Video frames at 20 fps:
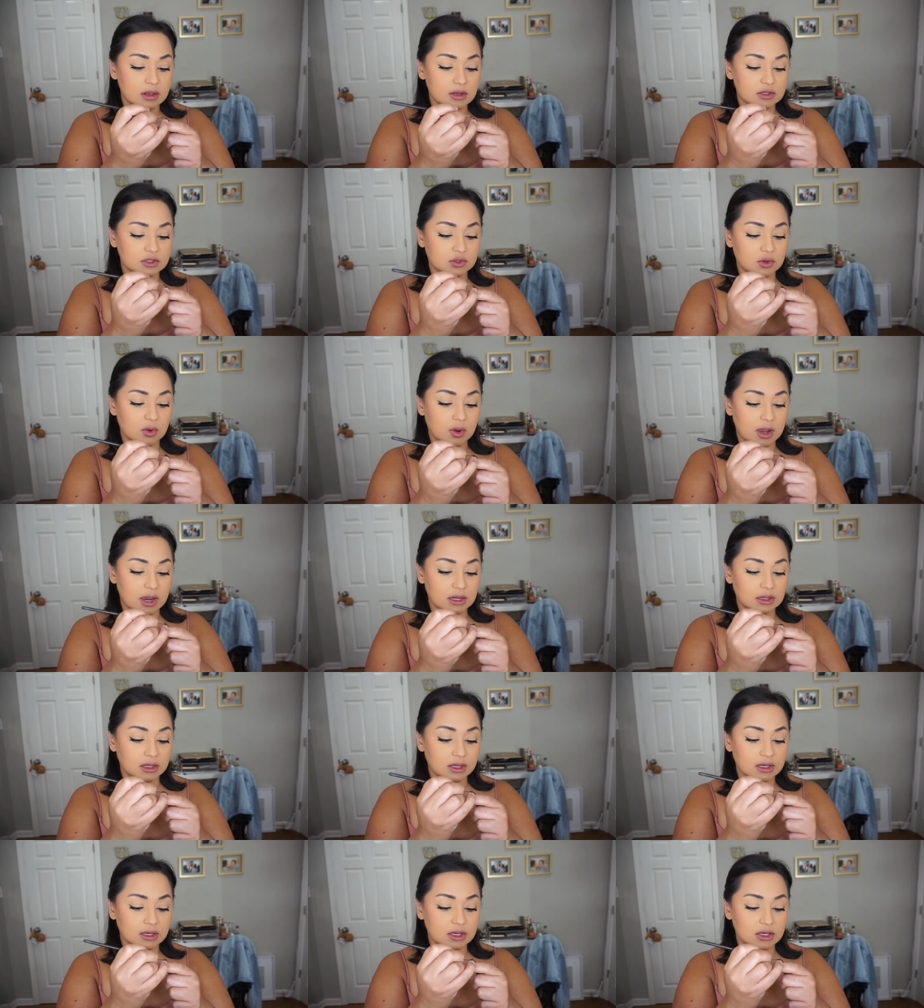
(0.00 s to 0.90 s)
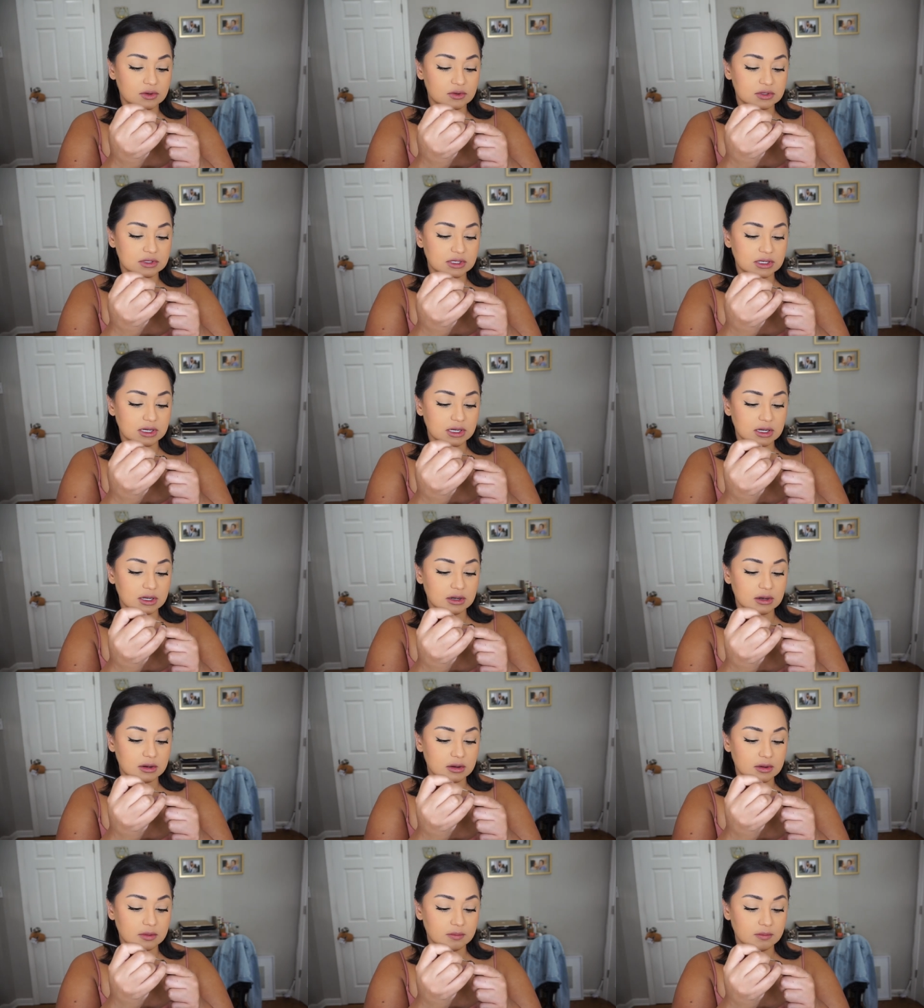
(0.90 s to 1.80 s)
So I like
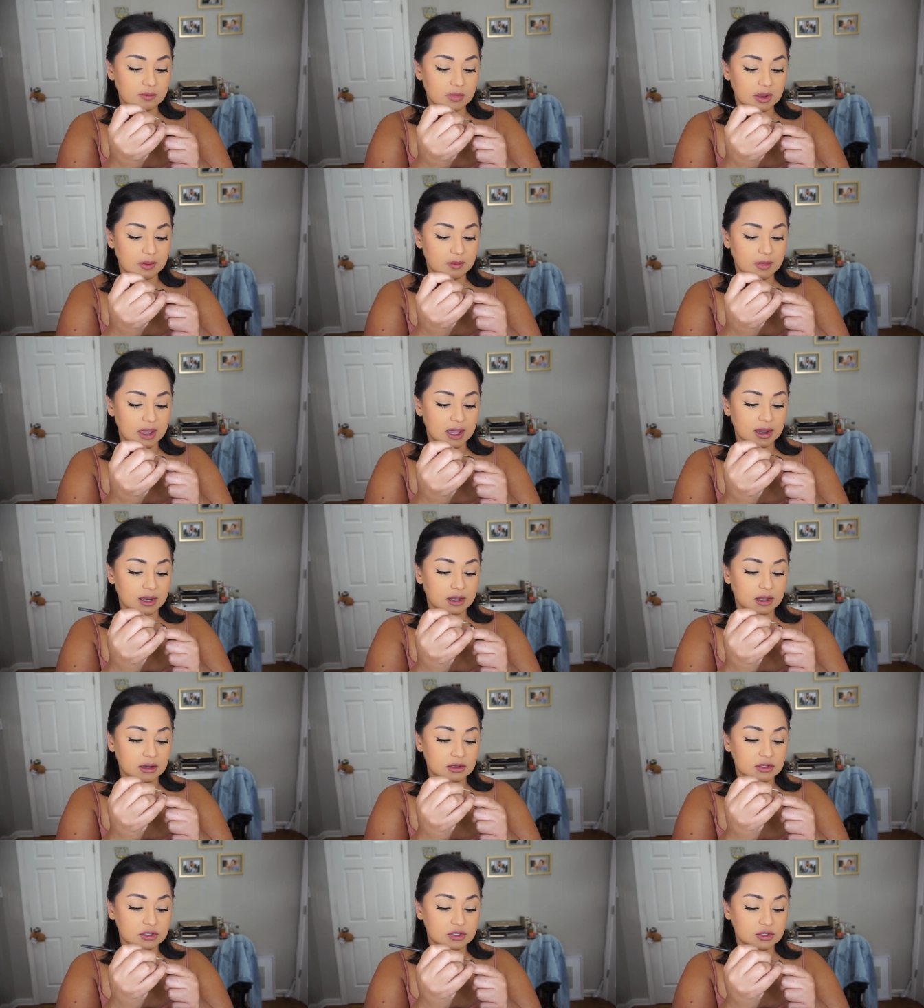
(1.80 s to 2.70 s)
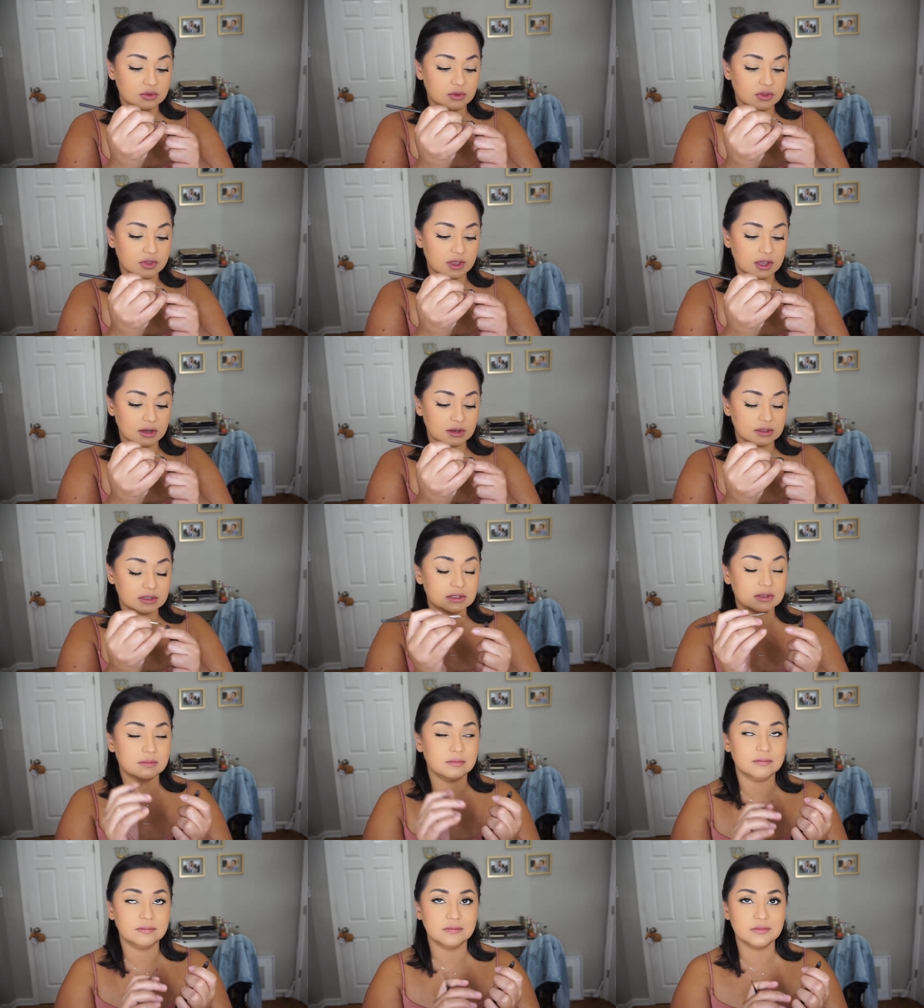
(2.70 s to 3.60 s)
using my MAC
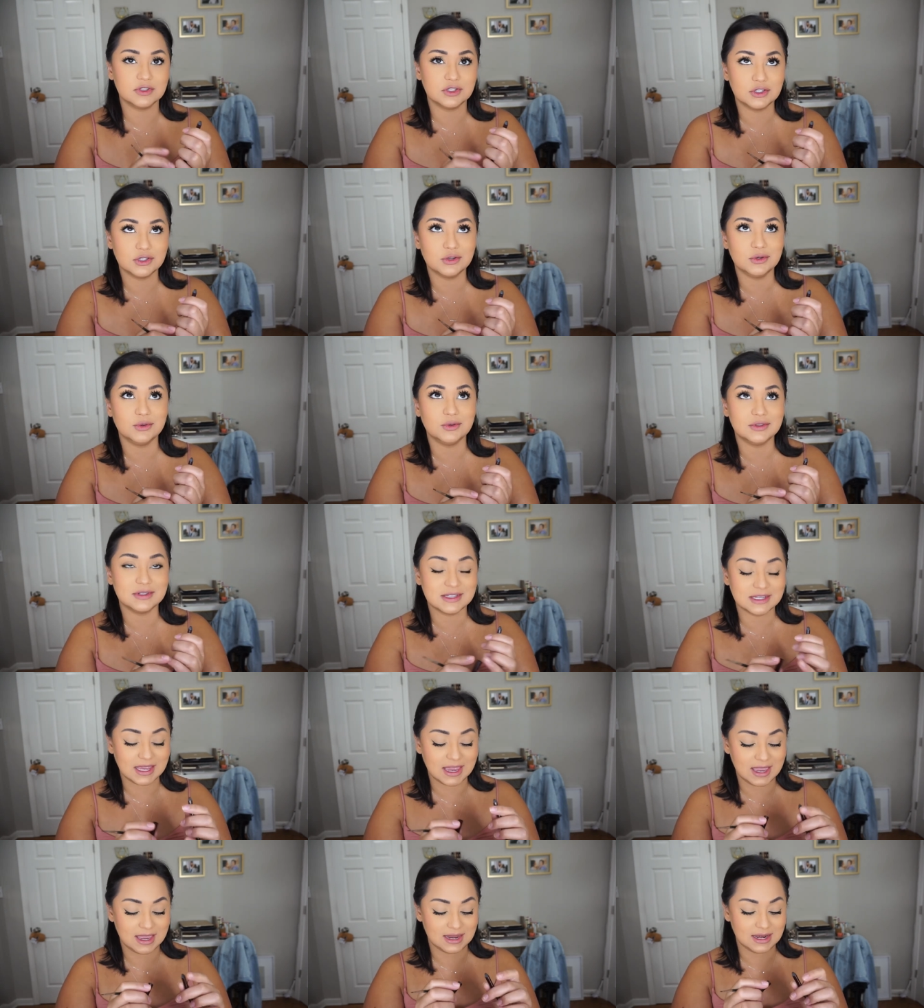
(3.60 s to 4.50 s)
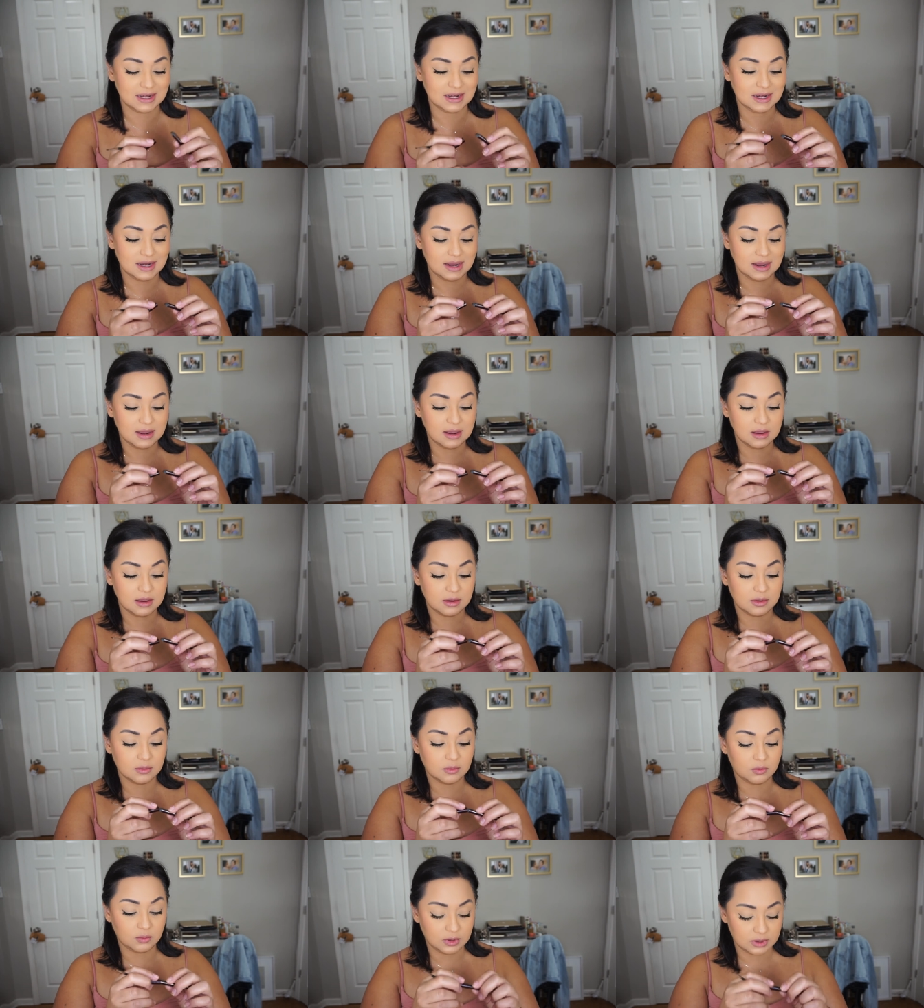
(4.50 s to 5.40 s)
210
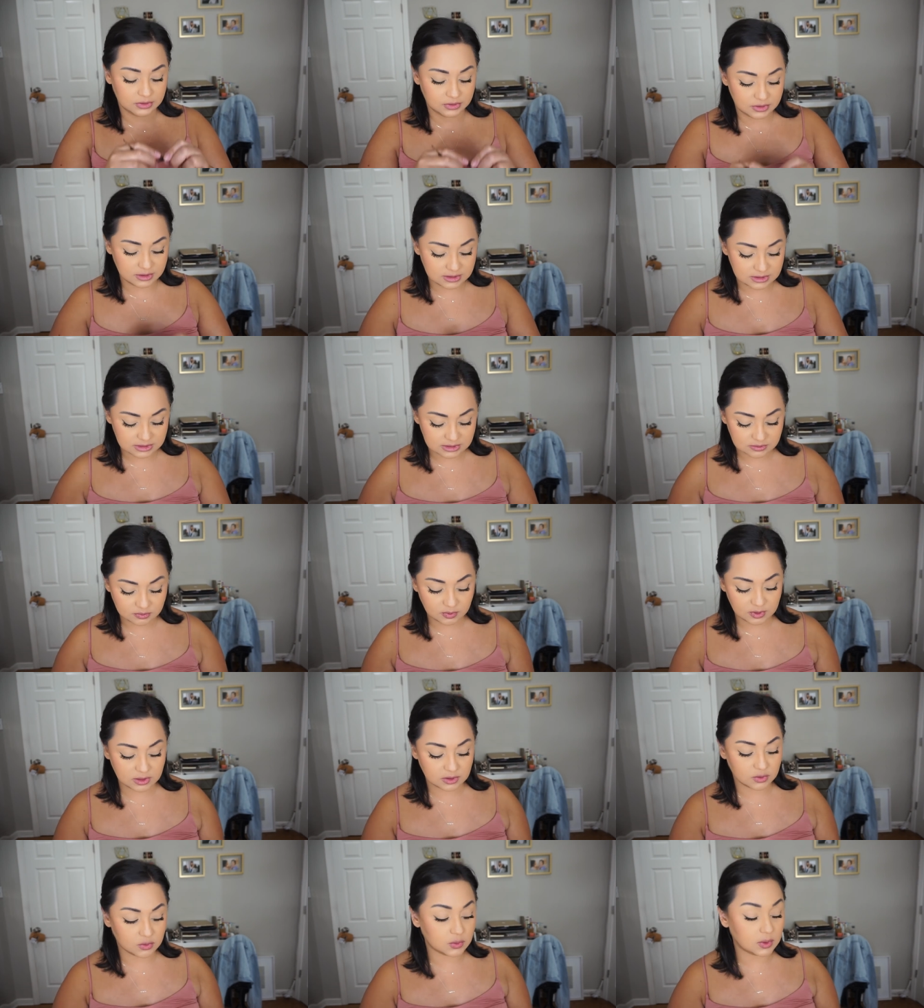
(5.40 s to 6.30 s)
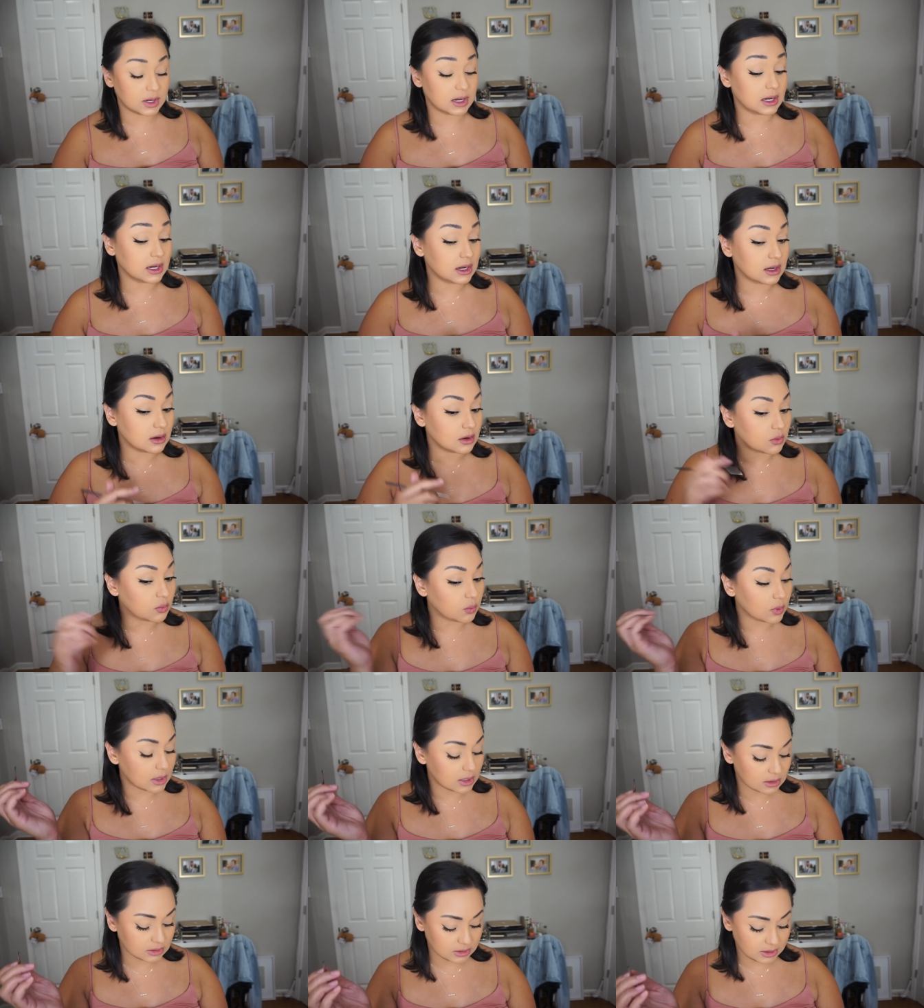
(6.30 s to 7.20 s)
with this when creating a
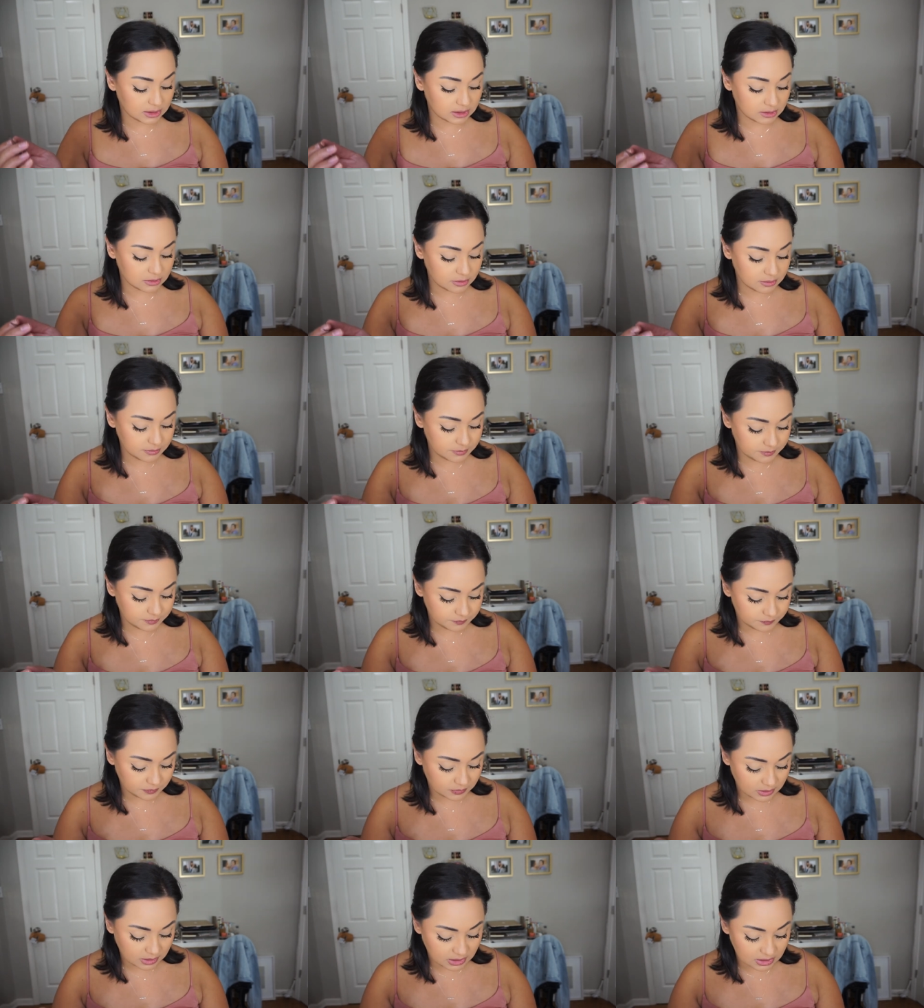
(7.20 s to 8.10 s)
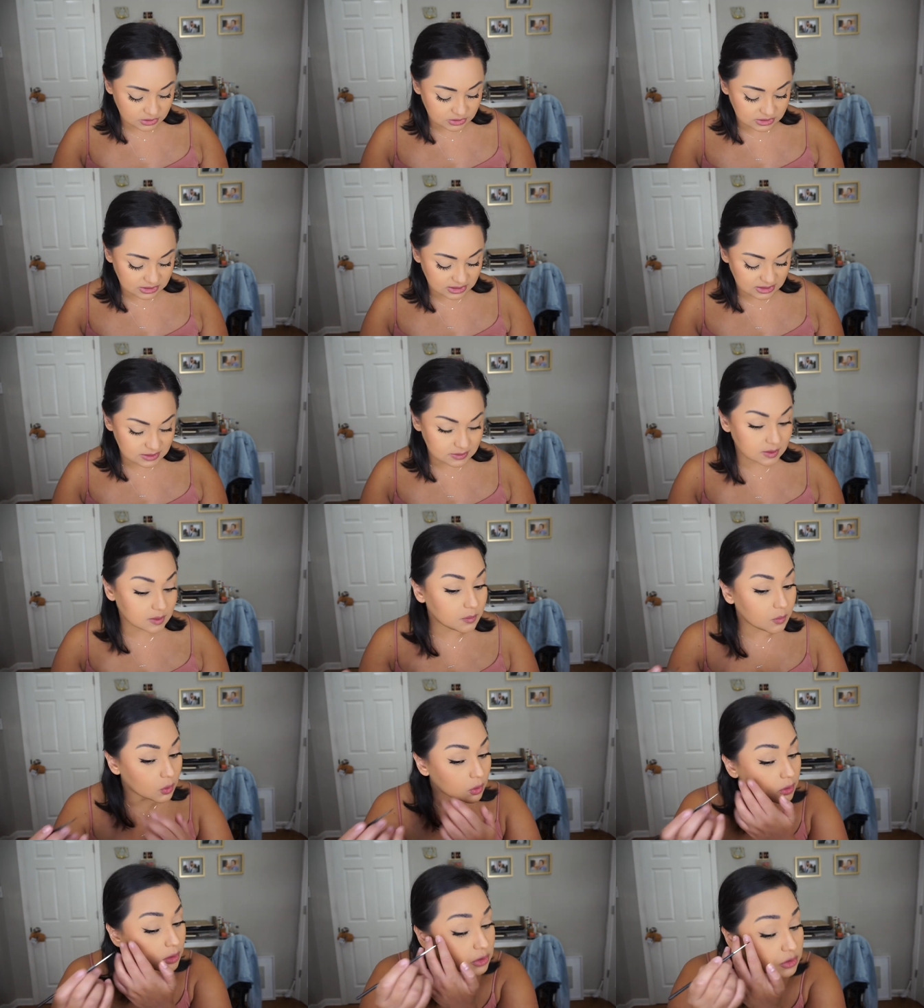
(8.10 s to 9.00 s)
wing liner. It just gives me
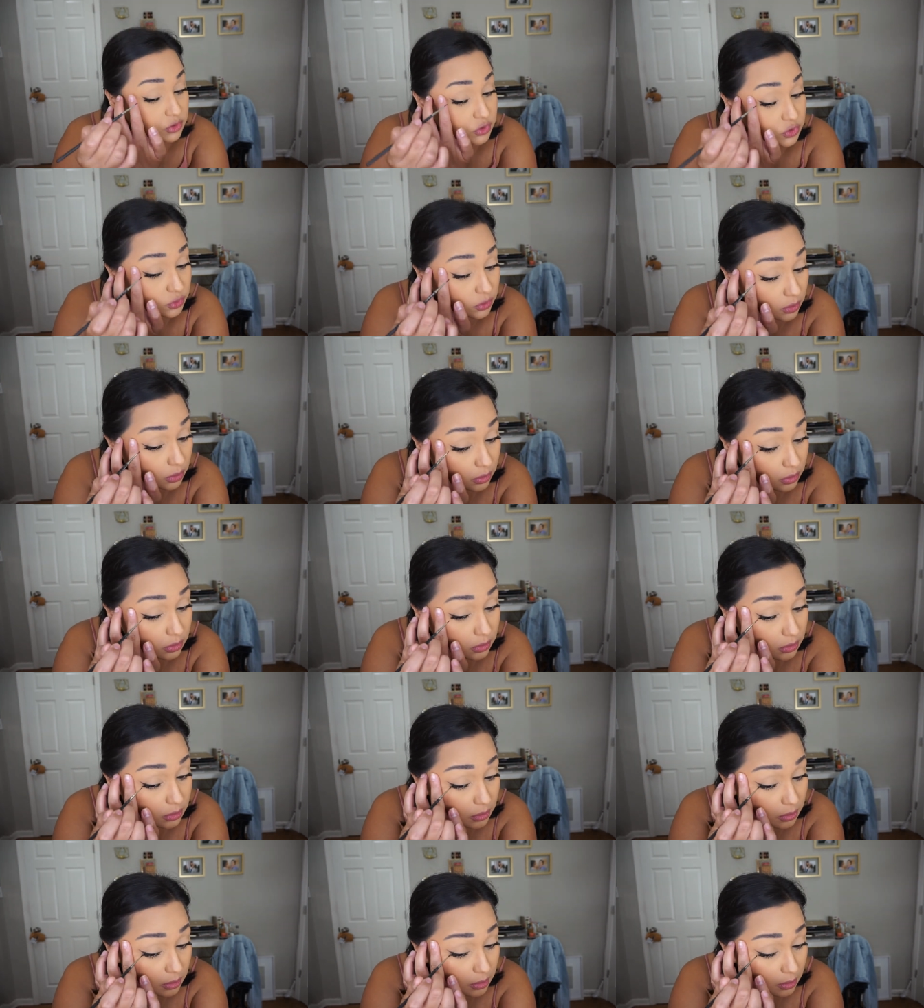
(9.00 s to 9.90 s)
more control.